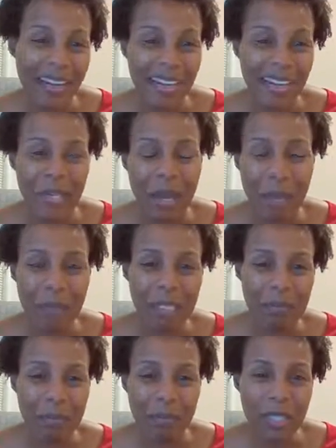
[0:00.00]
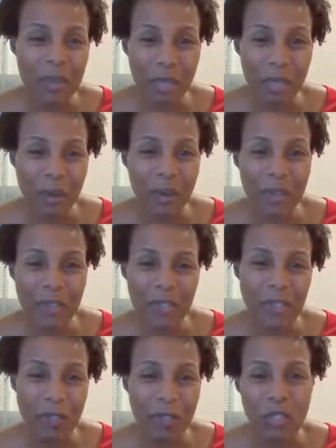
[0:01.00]
I miss my
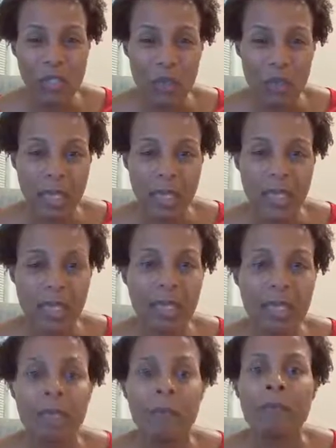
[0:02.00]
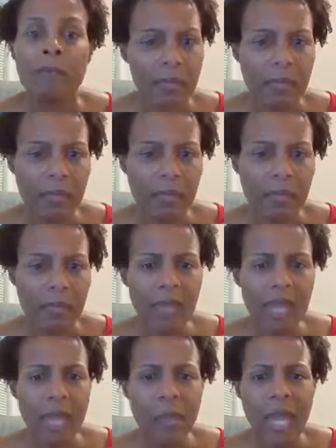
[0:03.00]
coworkers. I miss Jewel and Lily.
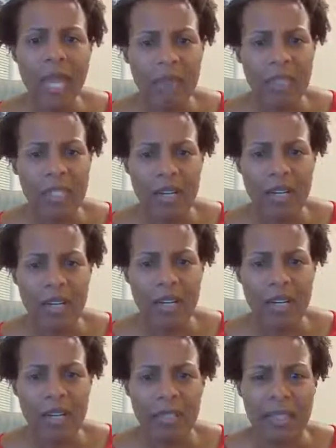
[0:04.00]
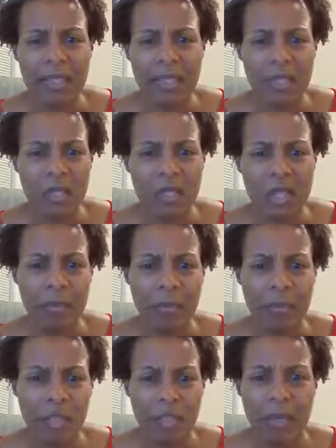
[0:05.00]
We had a call yesterday
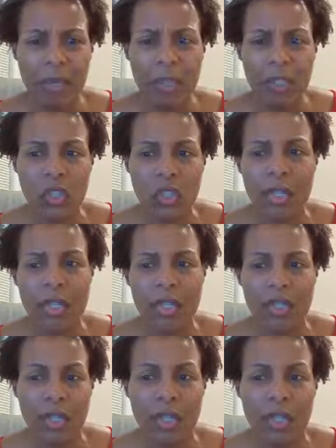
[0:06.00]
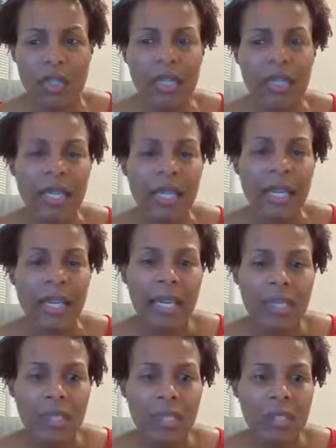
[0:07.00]
just to be able to check on each other.
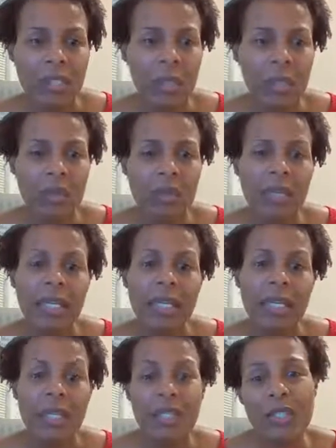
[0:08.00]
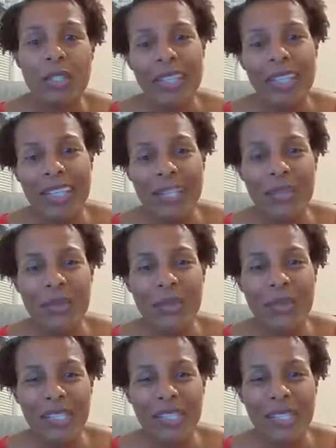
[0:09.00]
And so there's
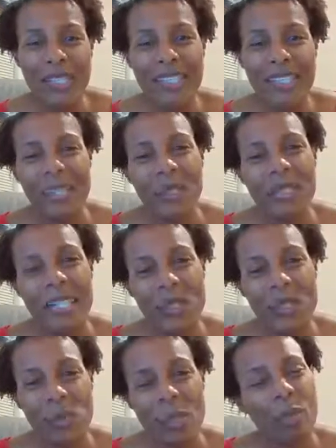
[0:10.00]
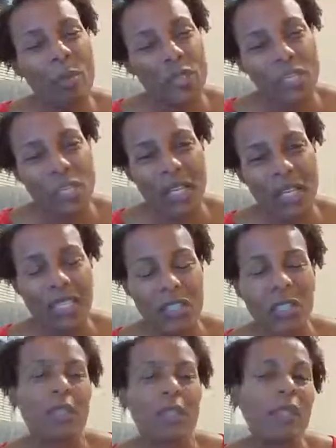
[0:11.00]
little things we're going to appreciate each
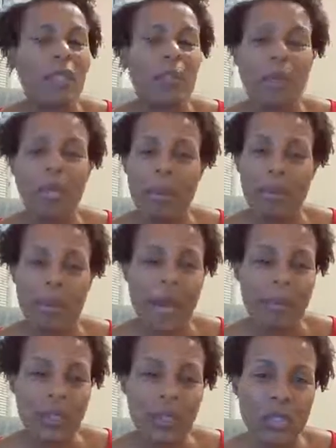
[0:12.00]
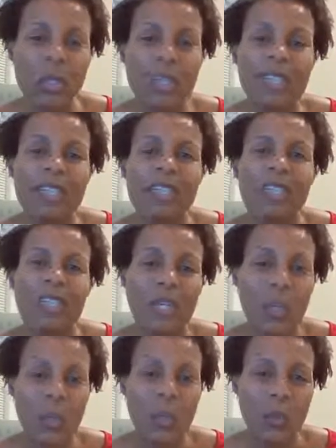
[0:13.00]
other a little more, I promise you.
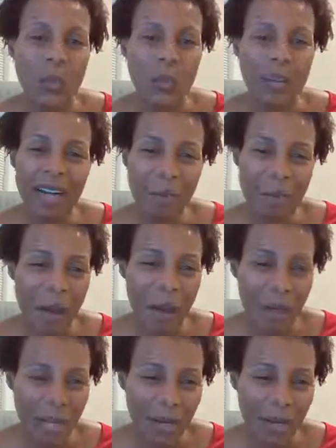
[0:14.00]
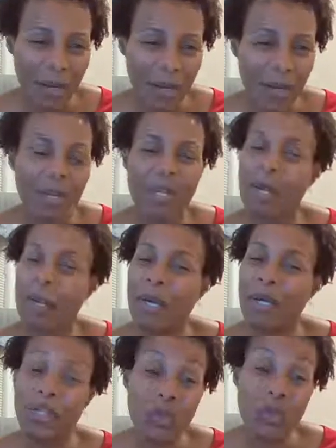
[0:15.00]
So we're going to come out better. We're going to come
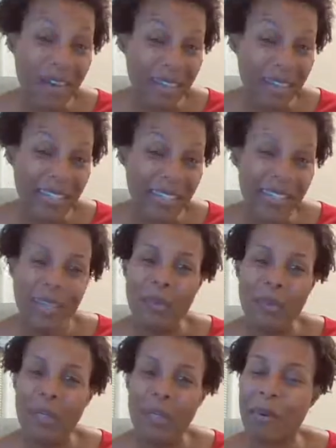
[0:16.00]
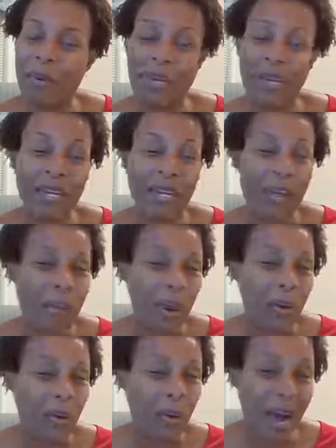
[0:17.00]
out stronger. We're going to come
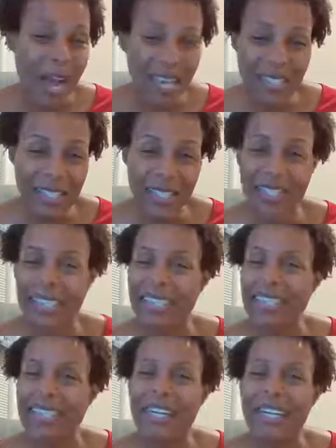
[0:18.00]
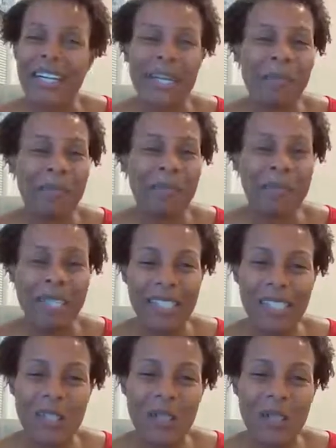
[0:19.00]
out wiser. And
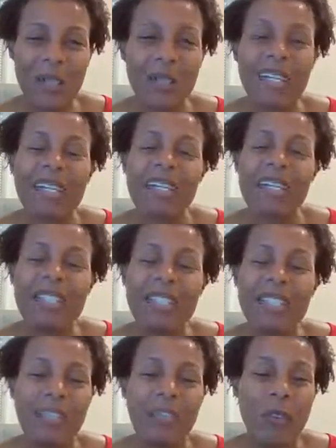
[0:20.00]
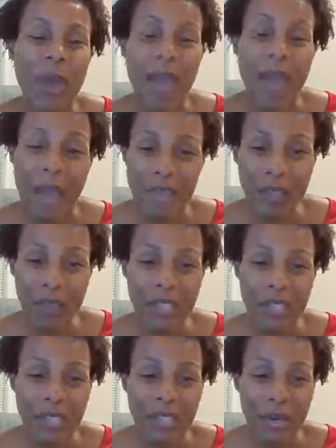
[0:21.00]
so if you have any
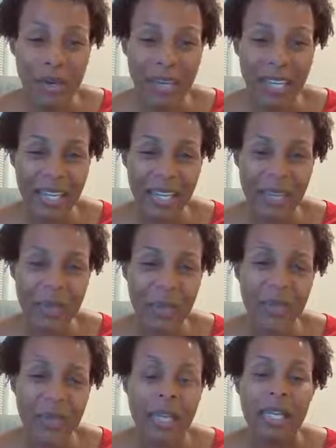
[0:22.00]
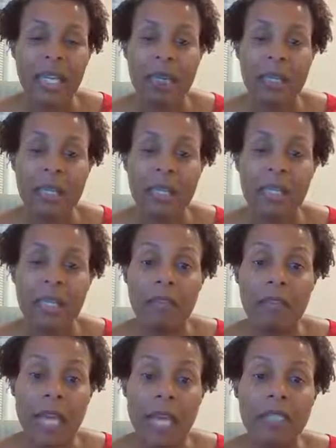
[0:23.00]
questions about keto,
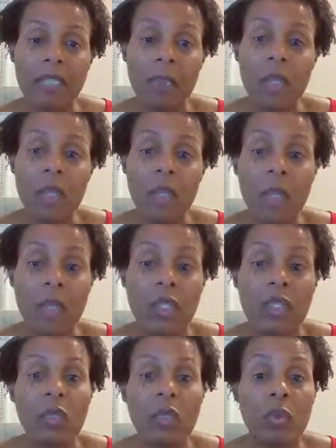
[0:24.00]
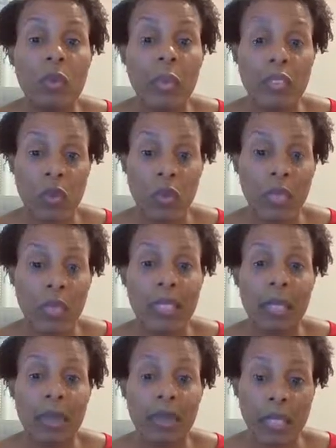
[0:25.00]
if that is something you want to do, as soon as
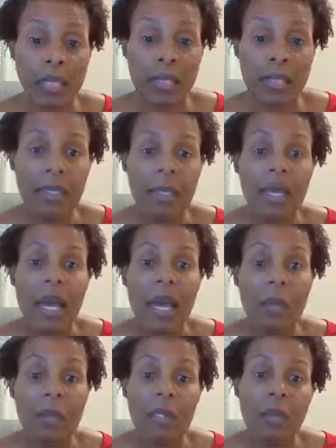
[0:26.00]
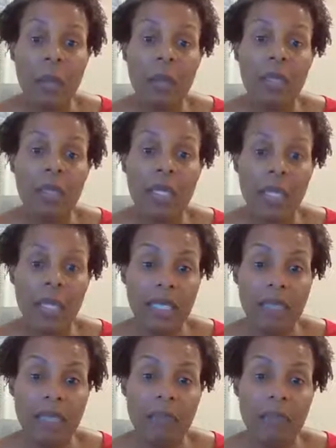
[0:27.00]
I'm done, I'm going to post a
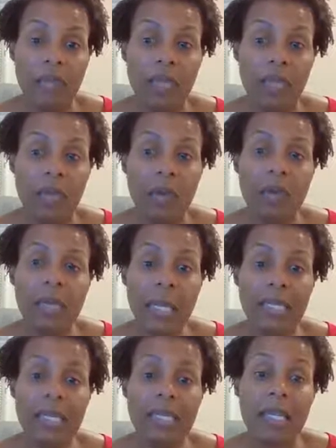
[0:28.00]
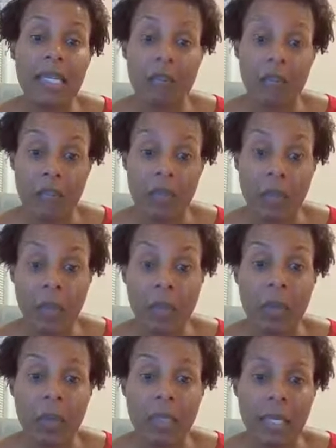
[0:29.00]
link to the video. Like I said, it's
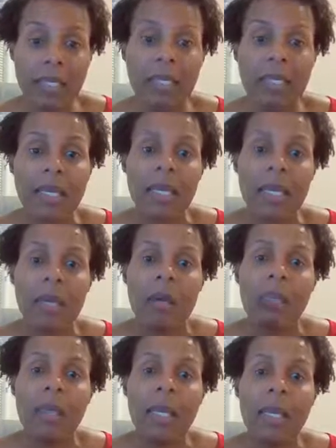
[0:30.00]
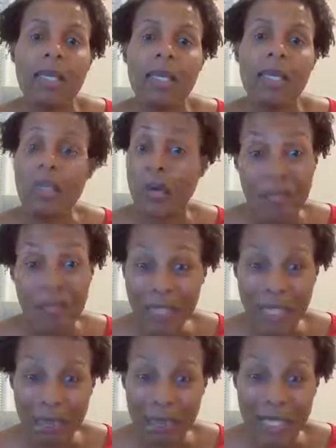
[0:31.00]
51 minutes, but you have
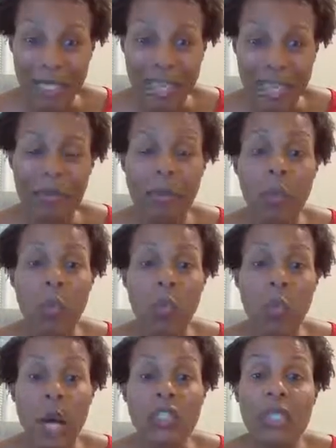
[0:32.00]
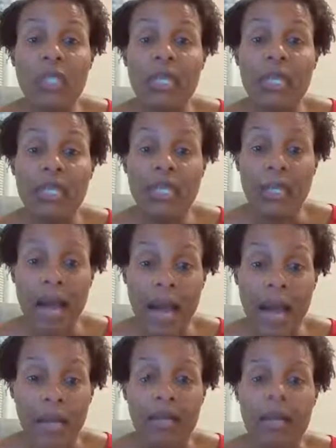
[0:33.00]
nothing but time. Watch the
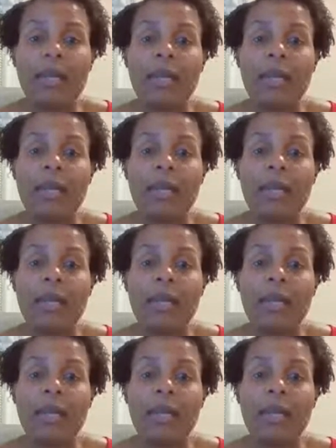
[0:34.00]
entire